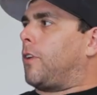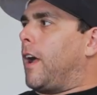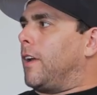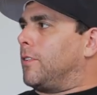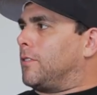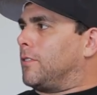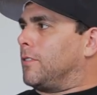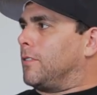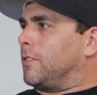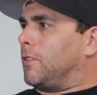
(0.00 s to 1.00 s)
science.
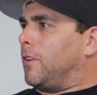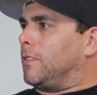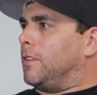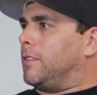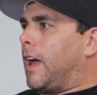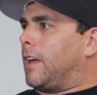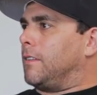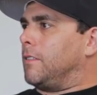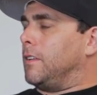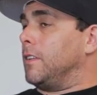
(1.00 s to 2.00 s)
So I did
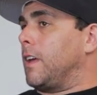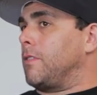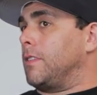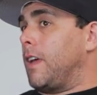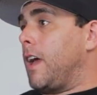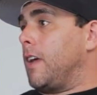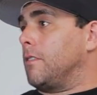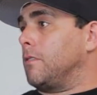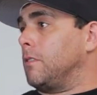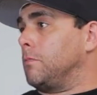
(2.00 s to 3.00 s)
that nearly every day,
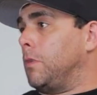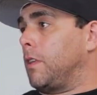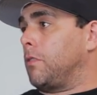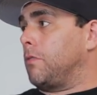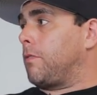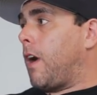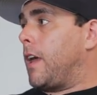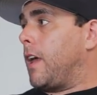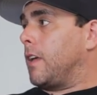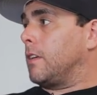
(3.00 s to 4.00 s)
Monday through
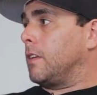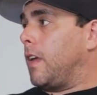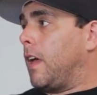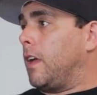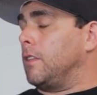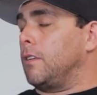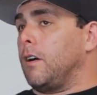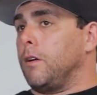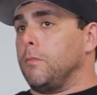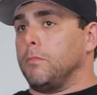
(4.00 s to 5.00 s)
Friday. And
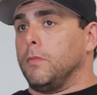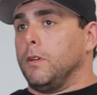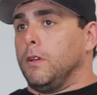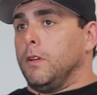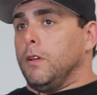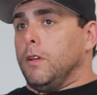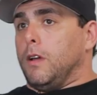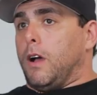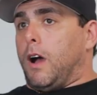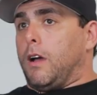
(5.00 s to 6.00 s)

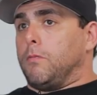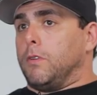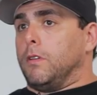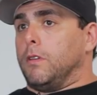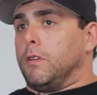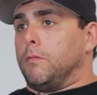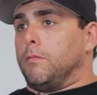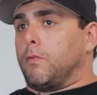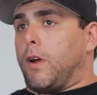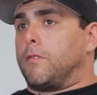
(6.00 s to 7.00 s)
I really am
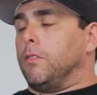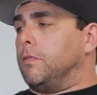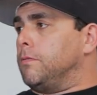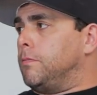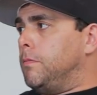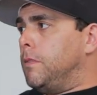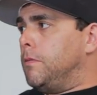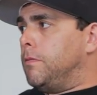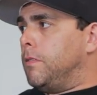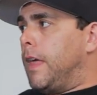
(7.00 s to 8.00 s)
grateful
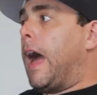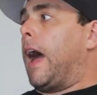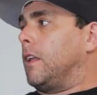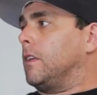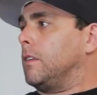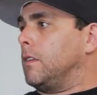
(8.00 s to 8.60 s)
for that.